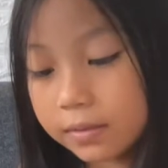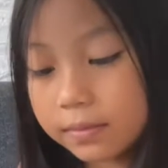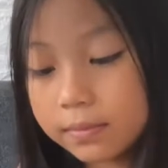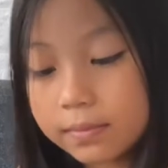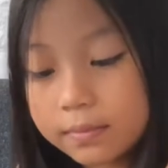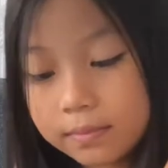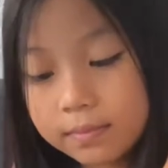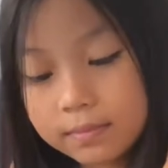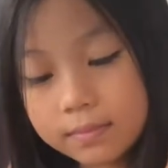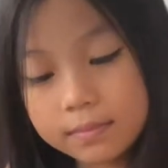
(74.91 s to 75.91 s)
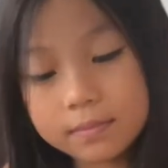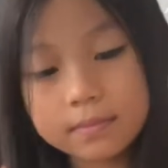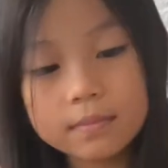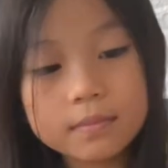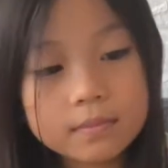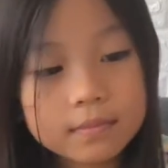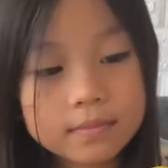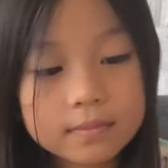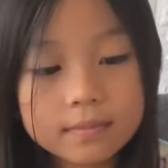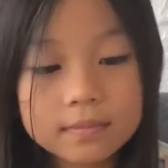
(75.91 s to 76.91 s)

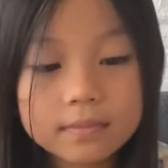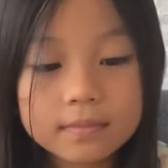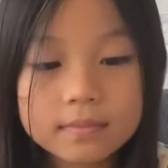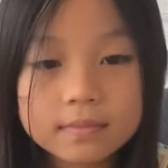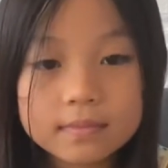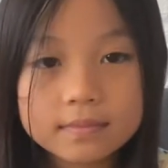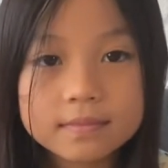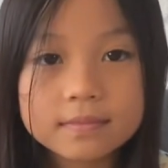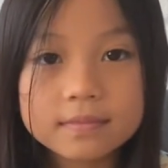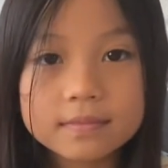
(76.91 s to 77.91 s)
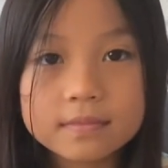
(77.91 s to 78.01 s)
No one is speaking in this clip.